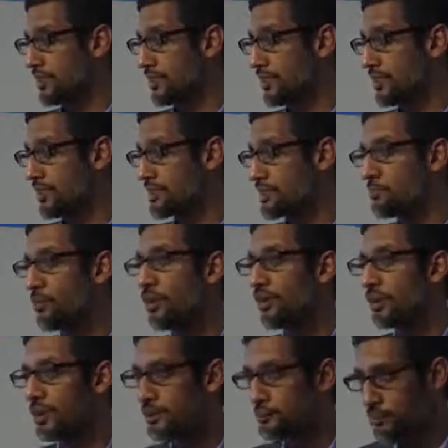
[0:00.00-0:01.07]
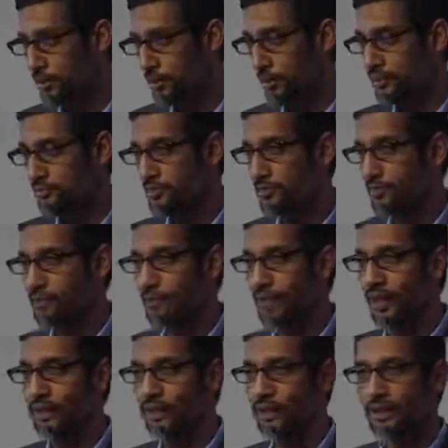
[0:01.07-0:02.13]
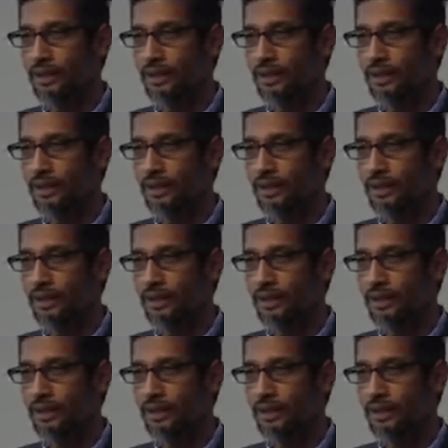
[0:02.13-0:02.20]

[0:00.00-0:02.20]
I think it's a moral imperative to do that.